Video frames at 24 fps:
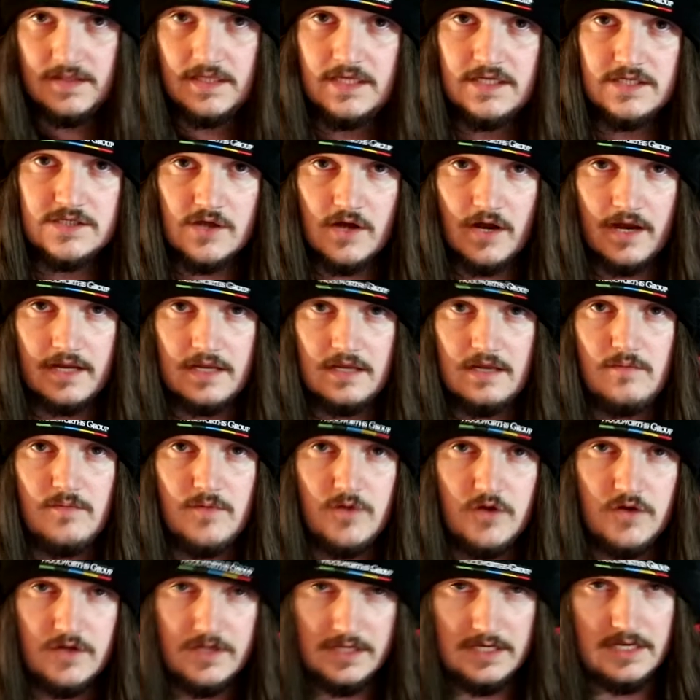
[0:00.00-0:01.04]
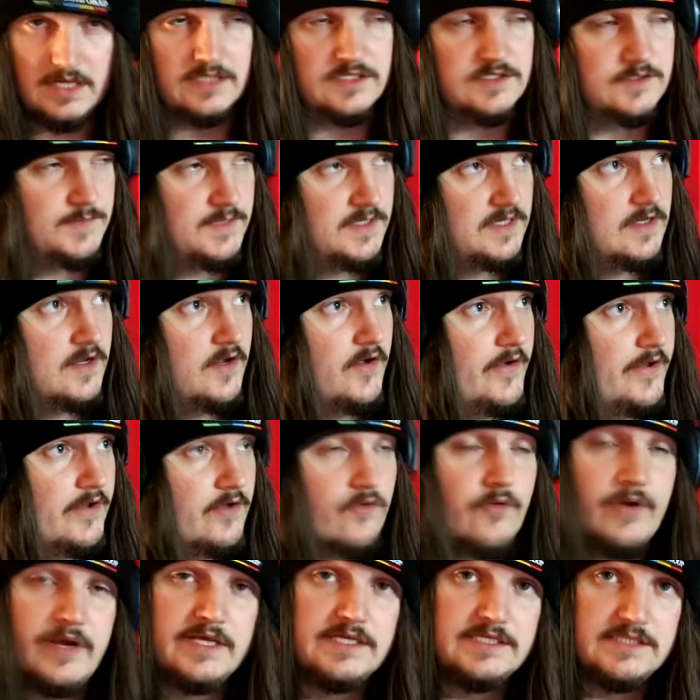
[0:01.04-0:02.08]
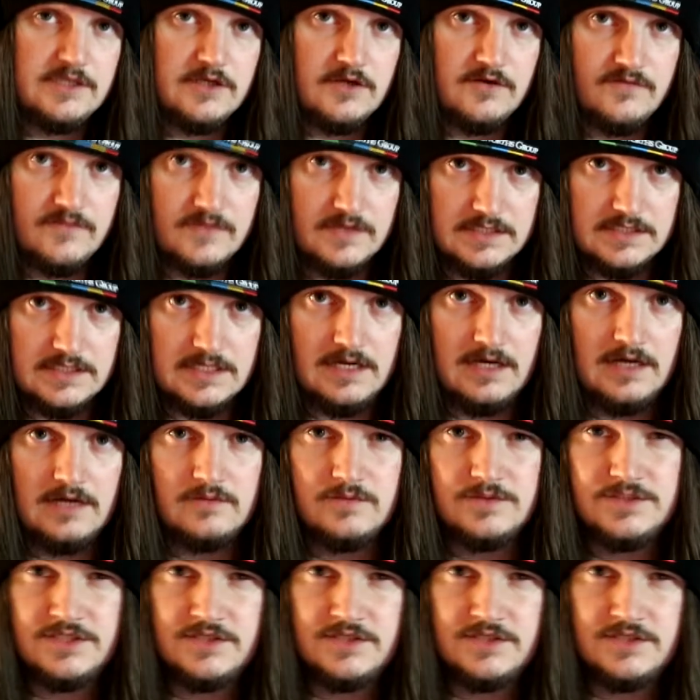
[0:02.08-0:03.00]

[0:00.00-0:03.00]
The entire community has been going crazy over this card,